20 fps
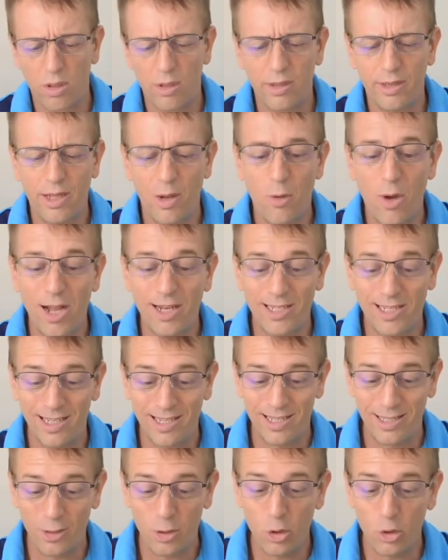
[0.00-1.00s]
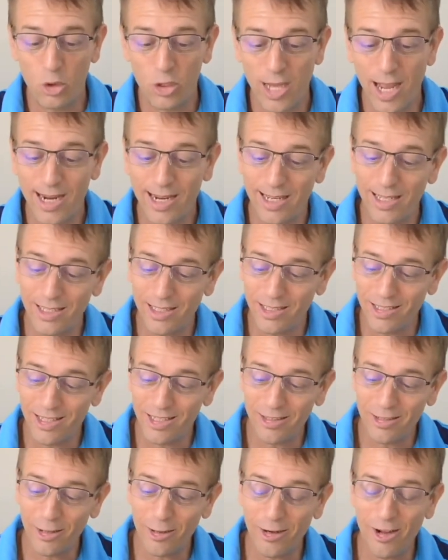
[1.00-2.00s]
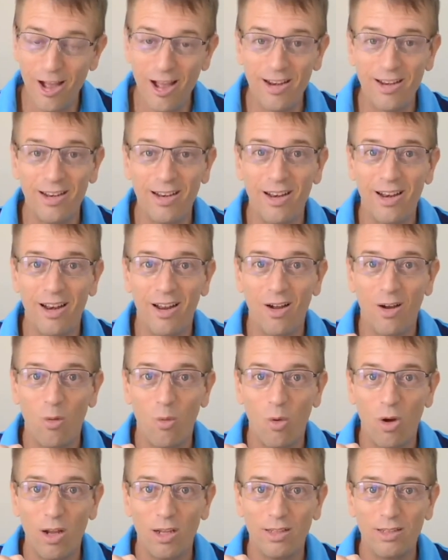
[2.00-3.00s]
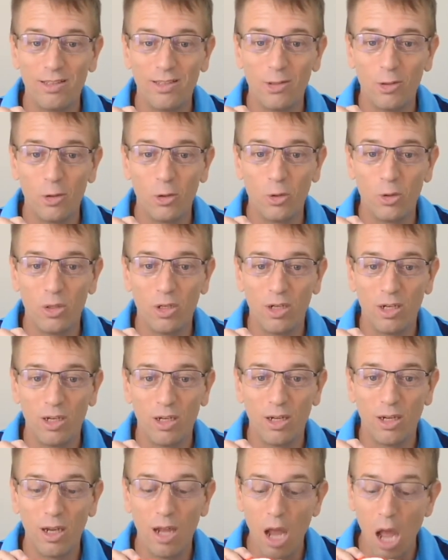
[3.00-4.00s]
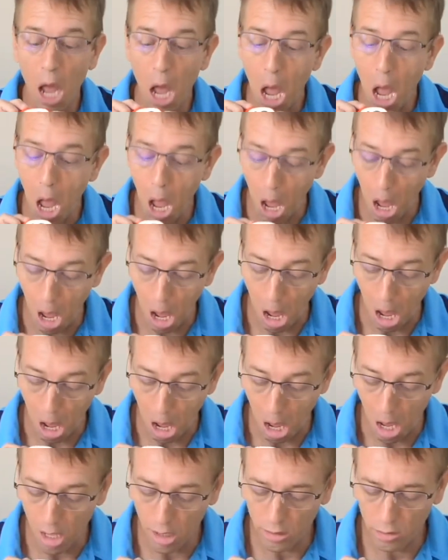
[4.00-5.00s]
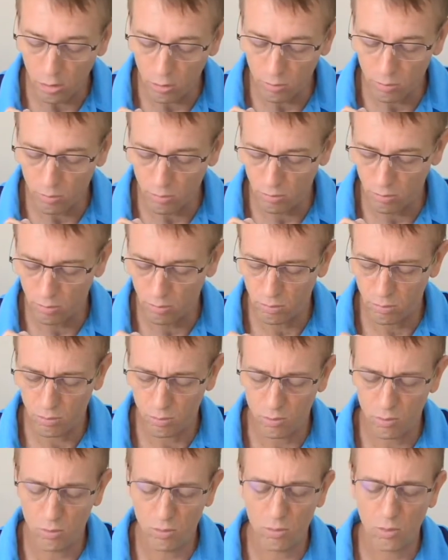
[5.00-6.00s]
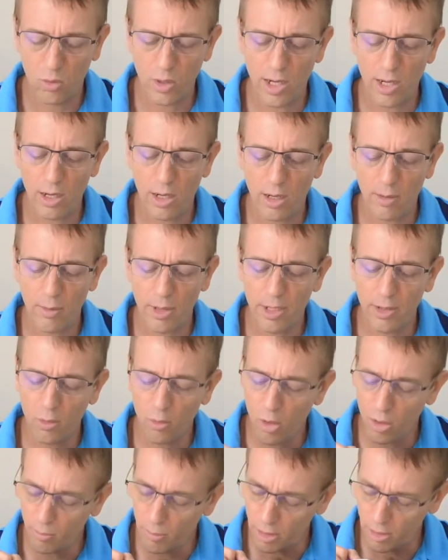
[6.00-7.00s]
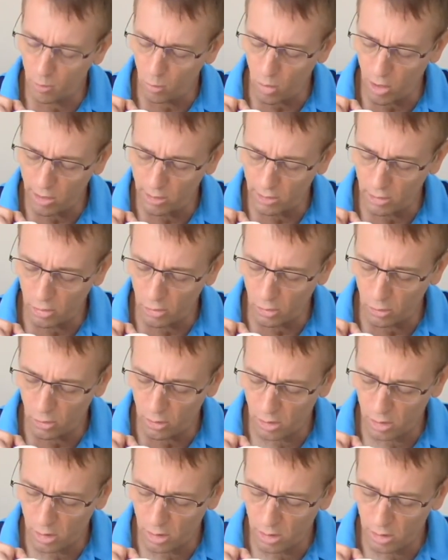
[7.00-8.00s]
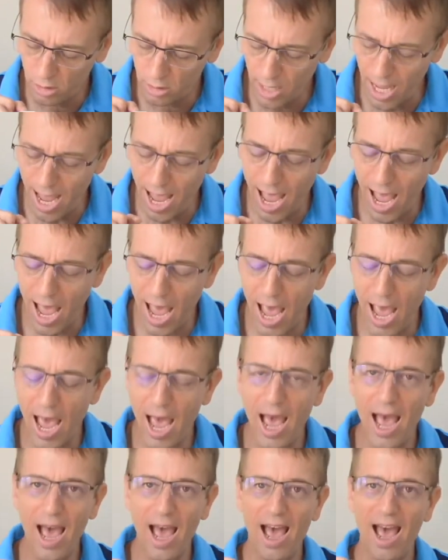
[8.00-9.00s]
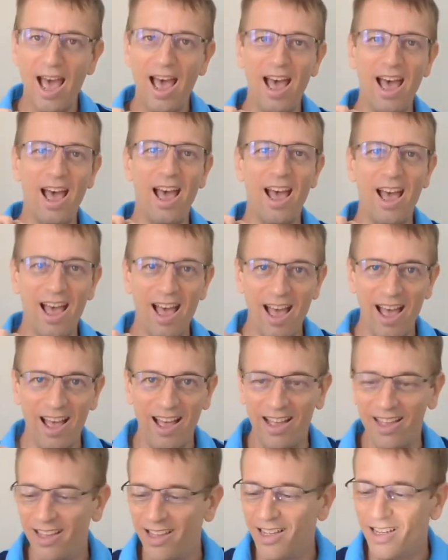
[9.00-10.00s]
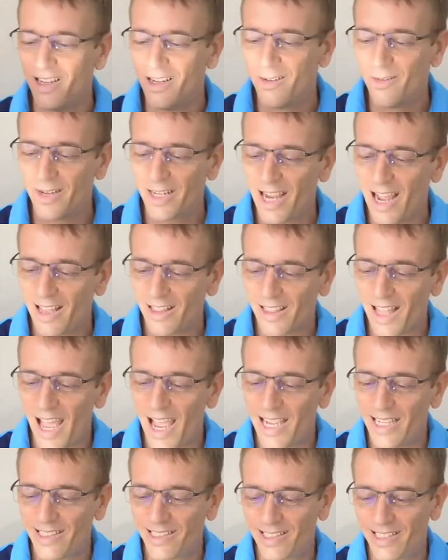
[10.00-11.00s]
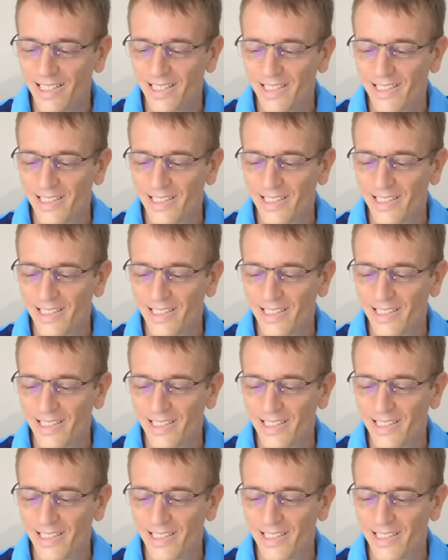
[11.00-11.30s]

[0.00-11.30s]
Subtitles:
Now watch, 2 seconds, it should turn on. 1, 2, nope. Wait, I'm hitting the wrong button. 1, 2. Ah! We got light.